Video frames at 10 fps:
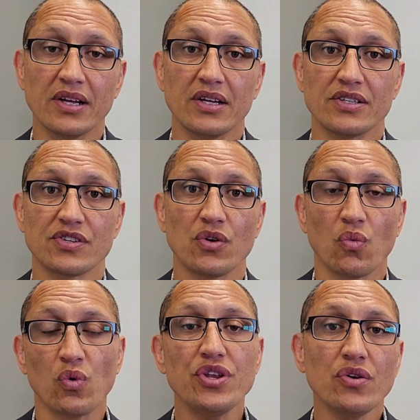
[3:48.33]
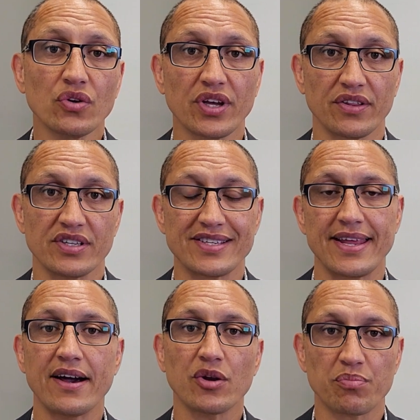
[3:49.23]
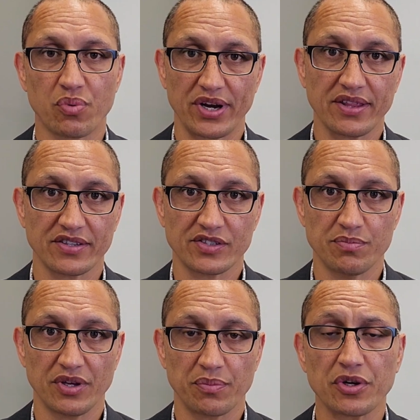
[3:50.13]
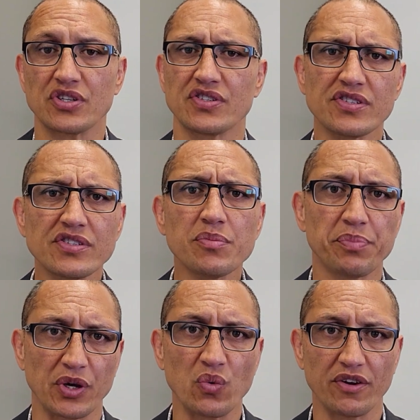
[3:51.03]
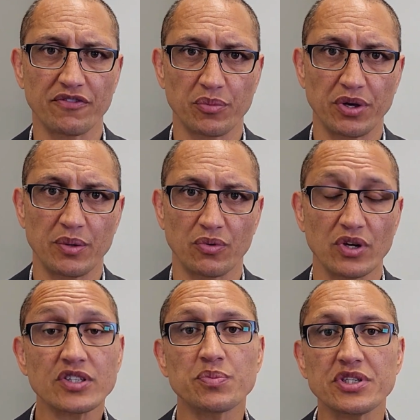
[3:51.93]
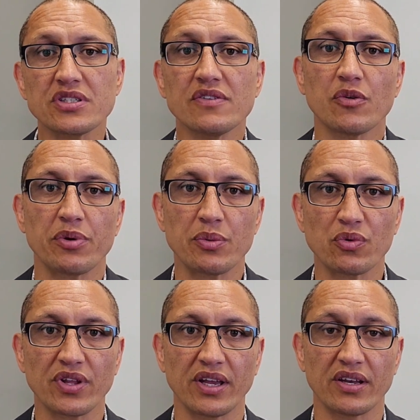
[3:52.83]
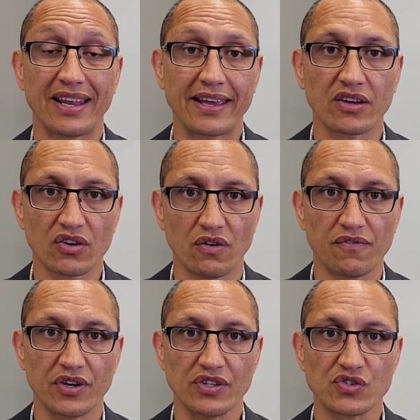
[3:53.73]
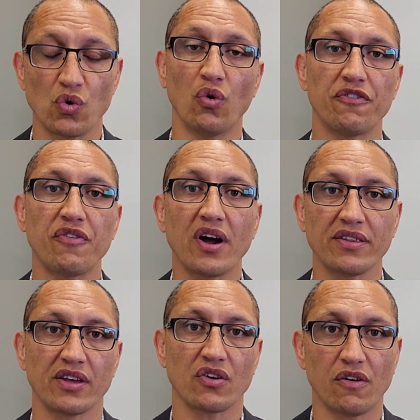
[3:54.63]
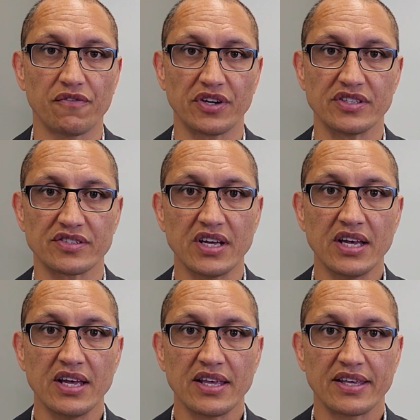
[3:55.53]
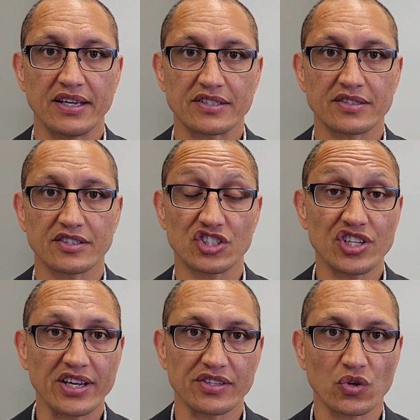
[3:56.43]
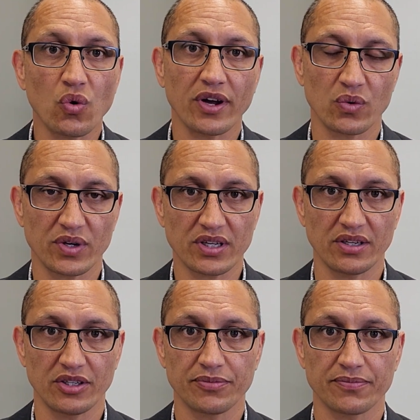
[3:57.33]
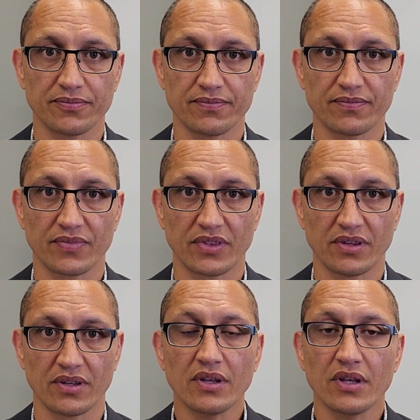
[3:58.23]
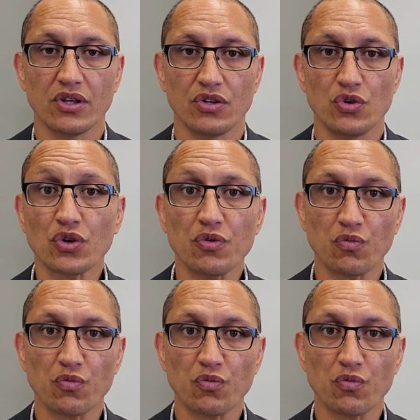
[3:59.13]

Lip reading: So when you look at this and how to break this myth, because this is a big one for people, especially for people that lack confidence or find their confidence gets shattered quite quickly, you can